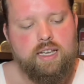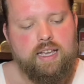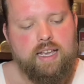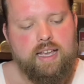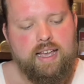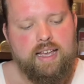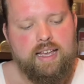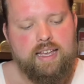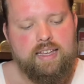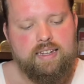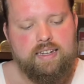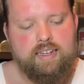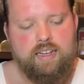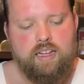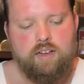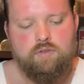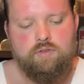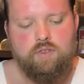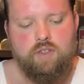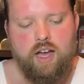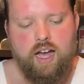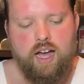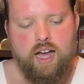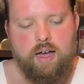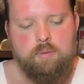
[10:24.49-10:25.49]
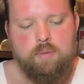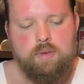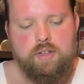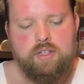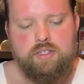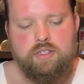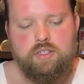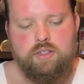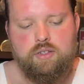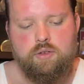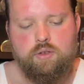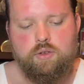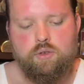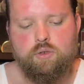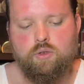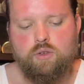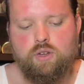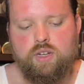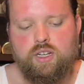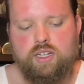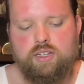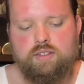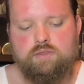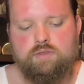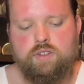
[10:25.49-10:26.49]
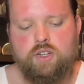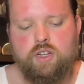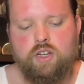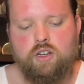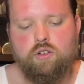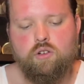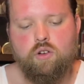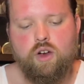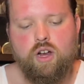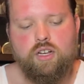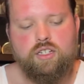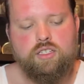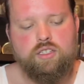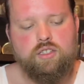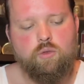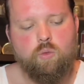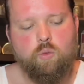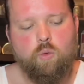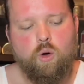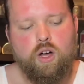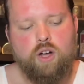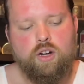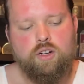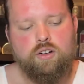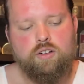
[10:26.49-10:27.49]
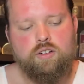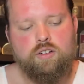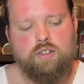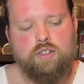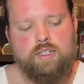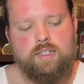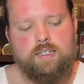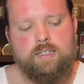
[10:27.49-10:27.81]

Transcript: head of the hobbits who lived across the water,